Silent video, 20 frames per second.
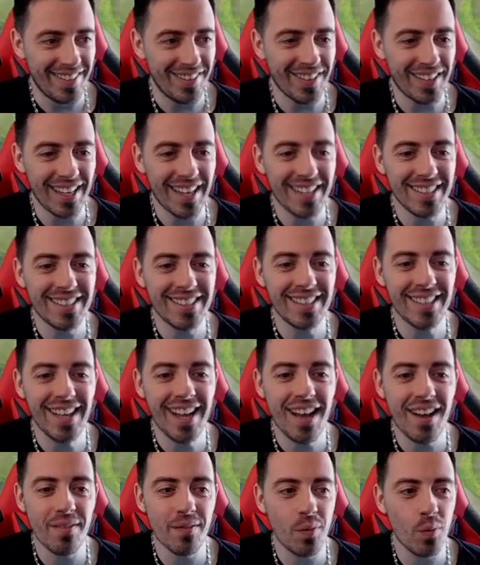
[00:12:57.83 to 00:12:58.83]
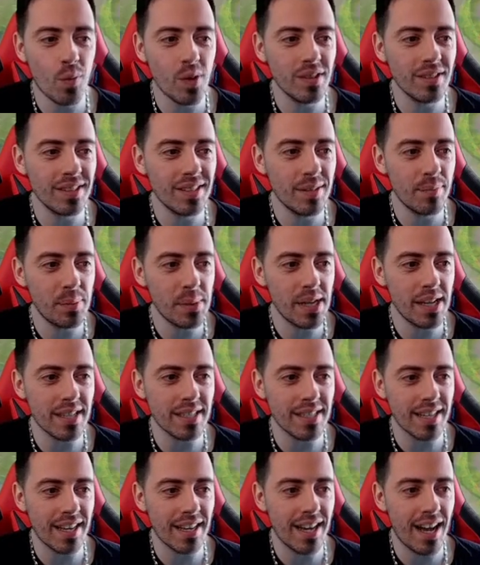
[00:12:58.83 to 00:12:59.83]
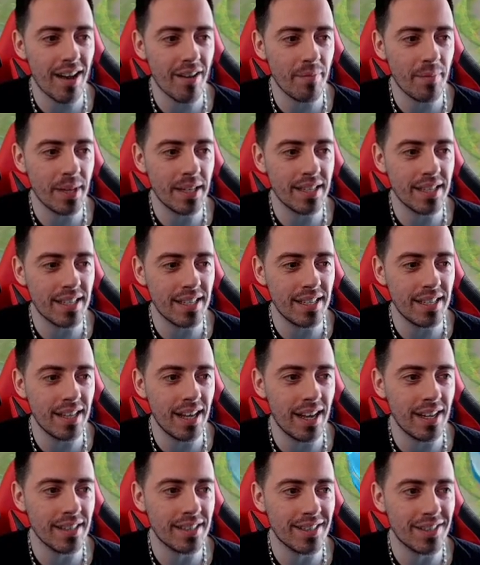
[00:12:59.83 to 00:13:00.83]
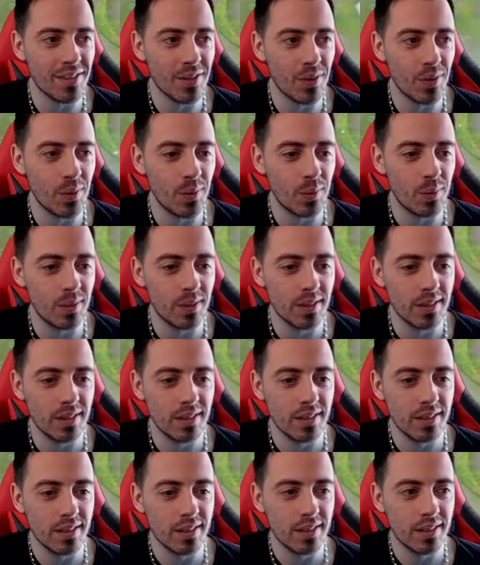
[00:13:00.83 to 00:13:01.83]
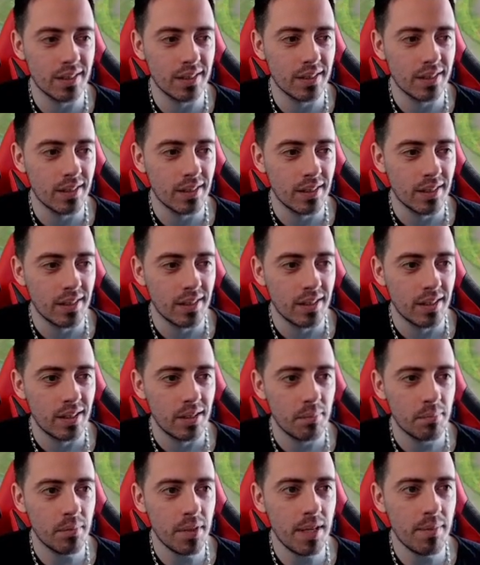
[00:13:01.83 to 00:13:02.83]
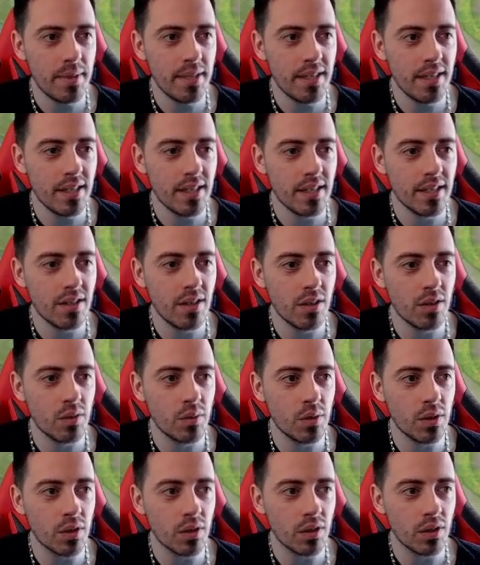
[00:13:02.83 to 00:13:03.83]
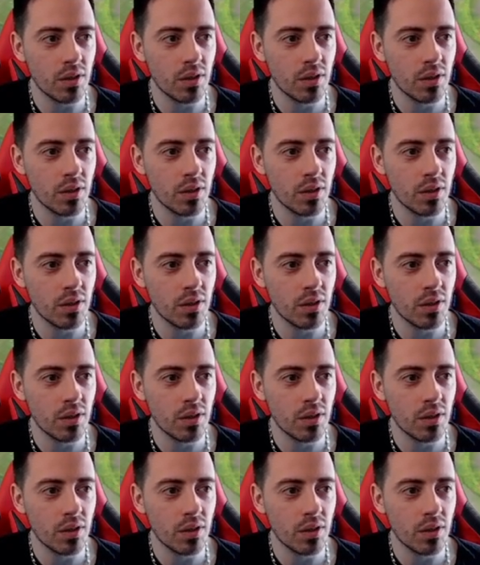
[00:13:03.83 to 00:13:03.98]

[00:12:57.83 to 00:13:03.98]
okay, I still have one DPS. I have my Ikina, so maybe it is gonna work.